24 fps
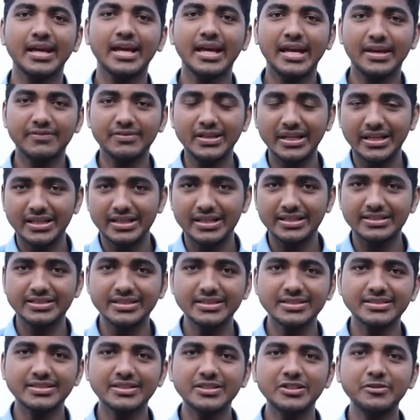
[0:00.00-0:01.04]
if the
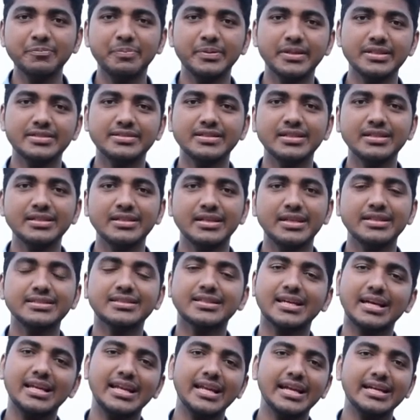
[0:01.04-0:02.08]
registered person is
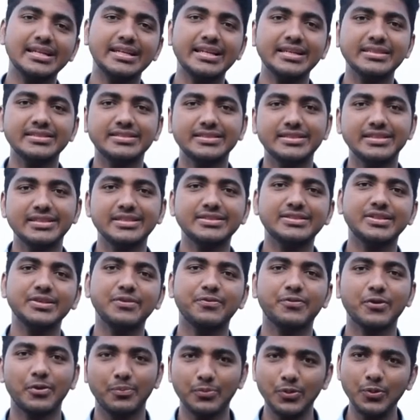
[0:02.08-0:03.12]
collecting GST
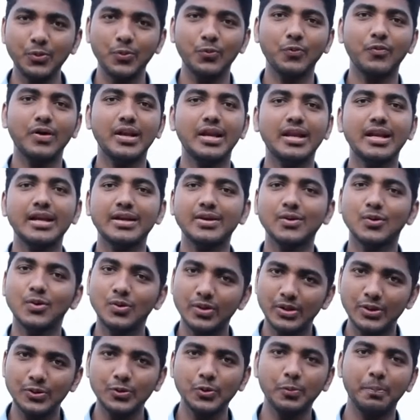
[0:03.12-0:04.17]
from you, well and good,
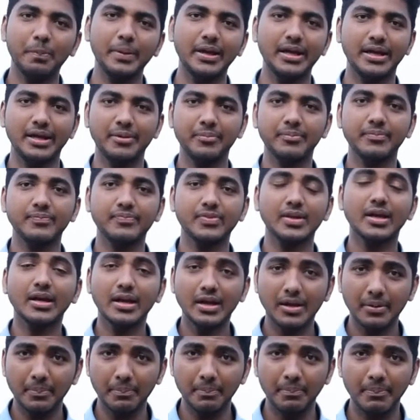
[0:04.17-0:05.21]
you pay him.
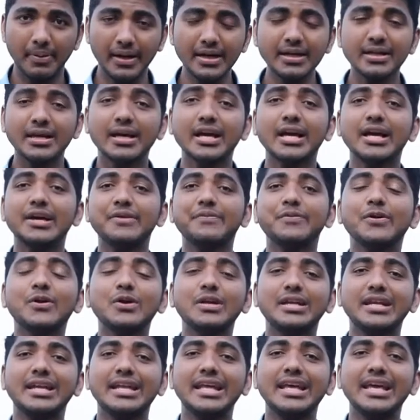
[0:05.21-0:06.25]
But if you are
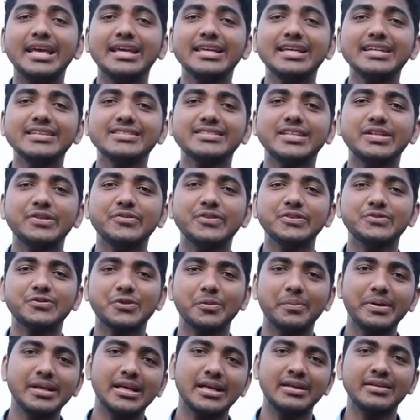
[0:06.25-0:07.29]
taking service
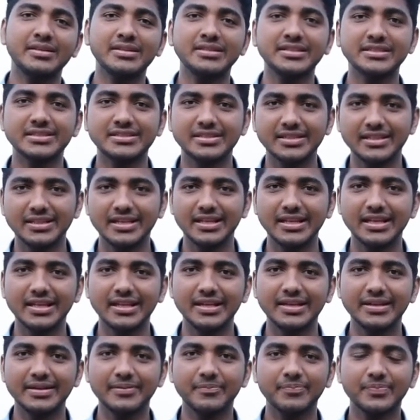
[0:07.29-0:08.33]
from an unregistered
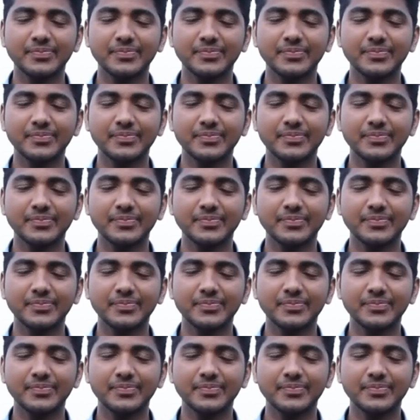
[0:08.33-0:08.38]
dealer,